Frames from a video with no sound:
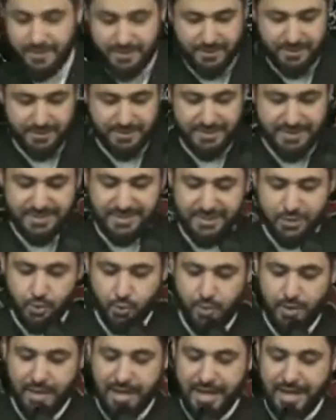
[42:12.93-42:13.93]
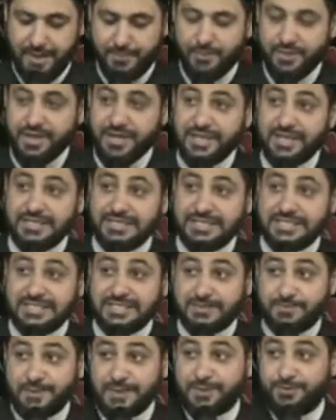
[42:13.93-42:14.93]
So this is what happened to
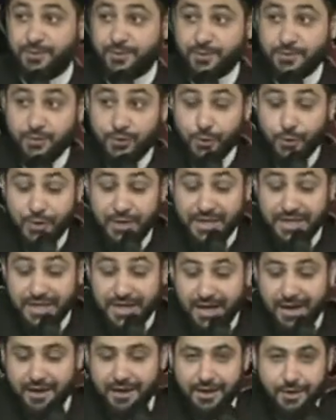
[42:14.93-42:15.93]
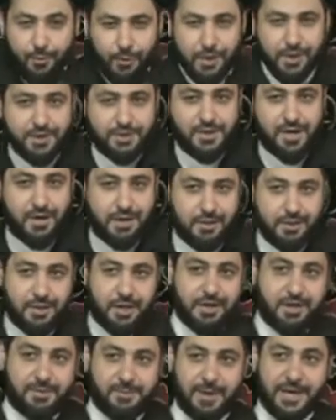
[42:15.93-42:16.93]
these people, dunya. We're going to talk a
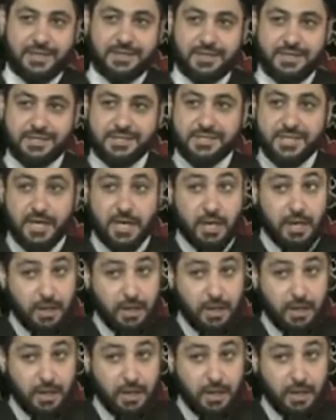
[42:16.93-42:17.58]
lot about this.